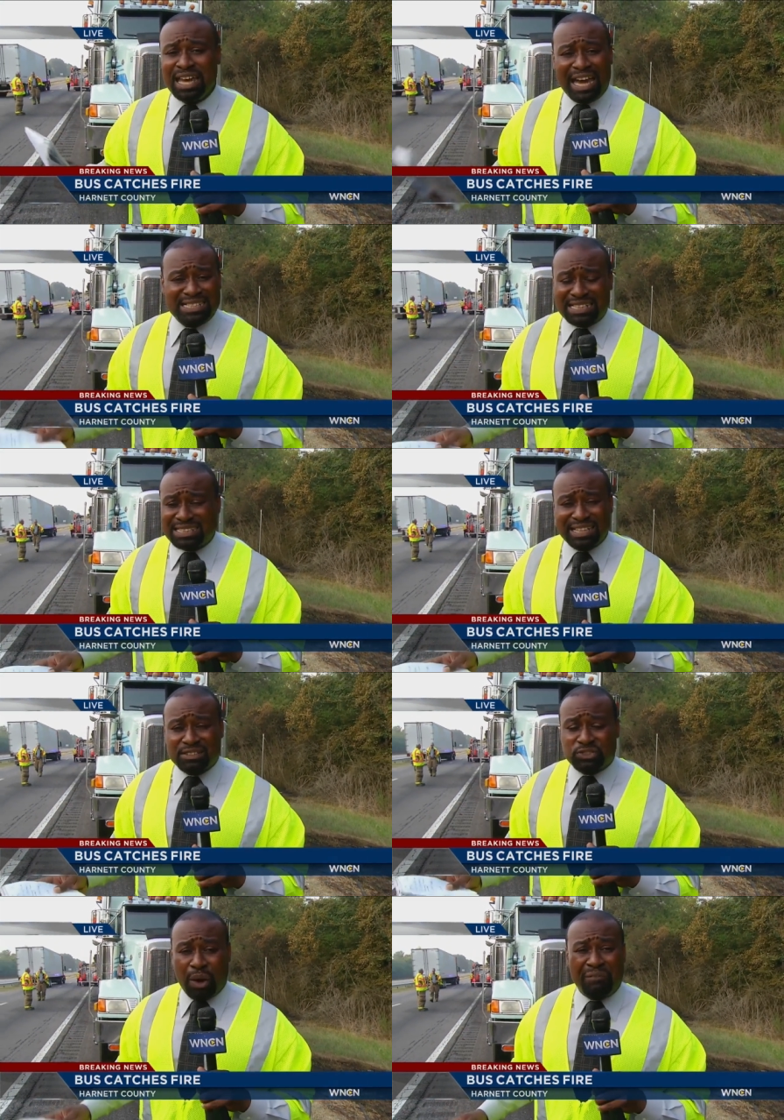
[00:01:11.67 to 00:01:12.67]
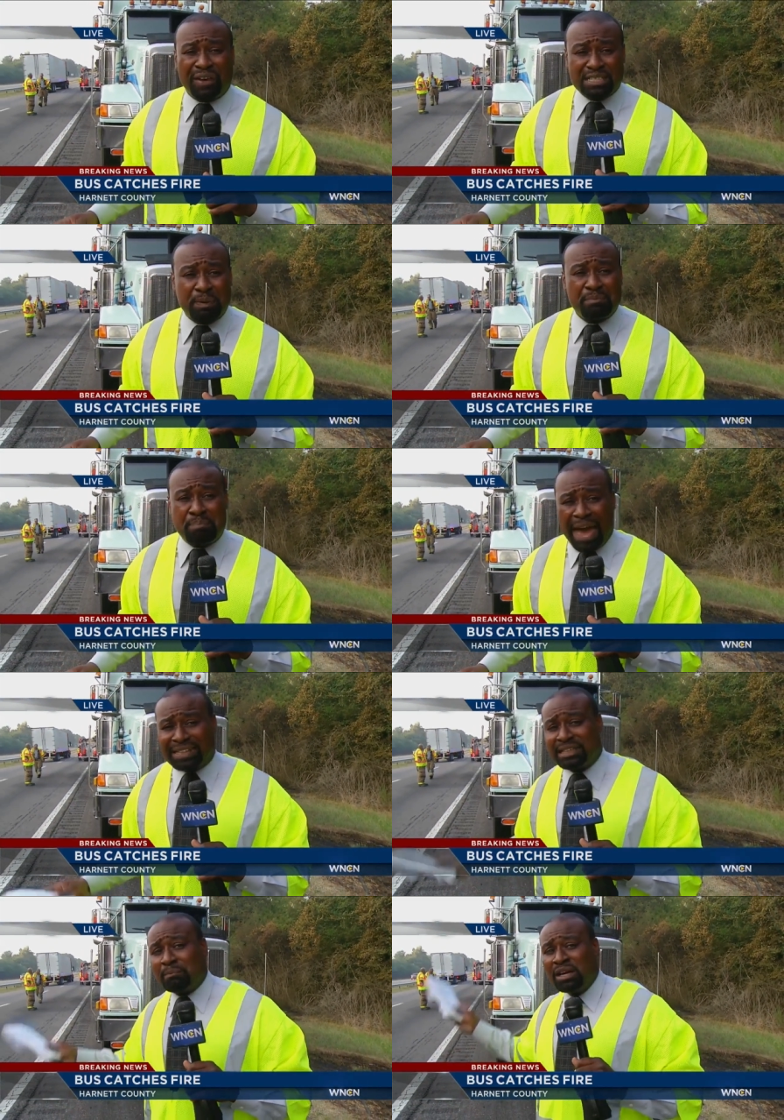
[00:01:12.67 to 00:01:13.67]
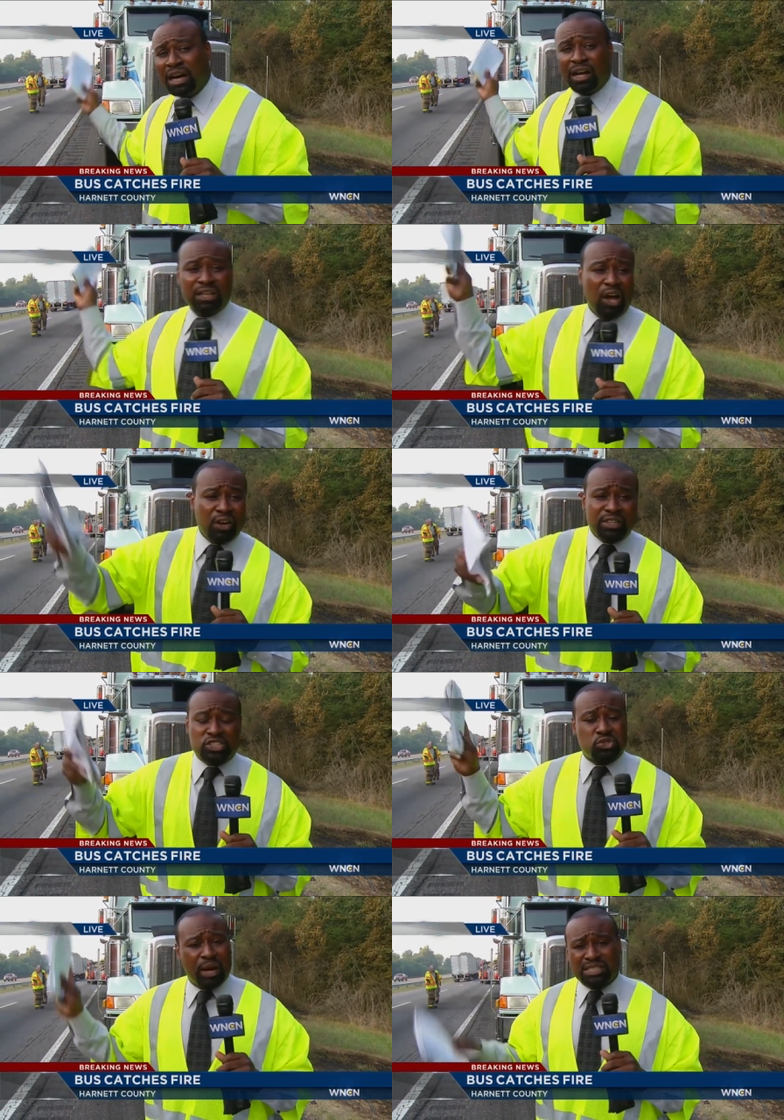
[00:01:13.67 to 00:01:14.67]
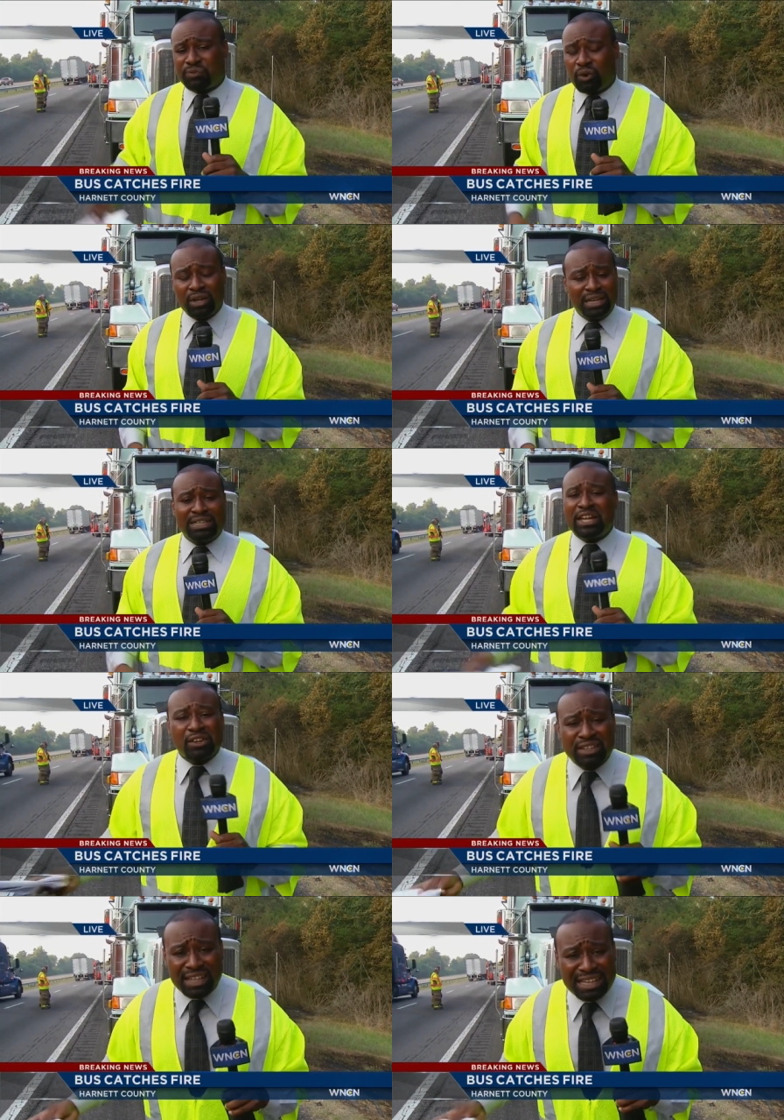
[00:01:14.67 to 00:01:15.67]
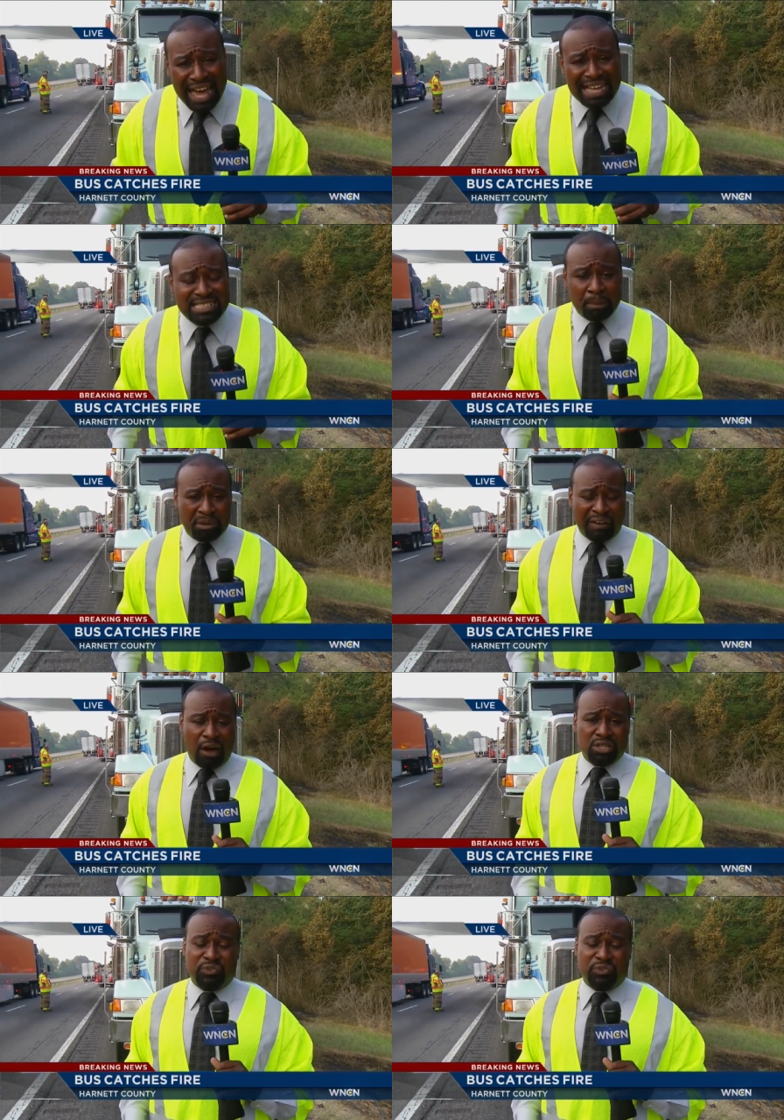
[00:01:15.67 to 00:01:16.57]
as I said, traffic has been been backed up along the stretch for nearly the last couple of hours.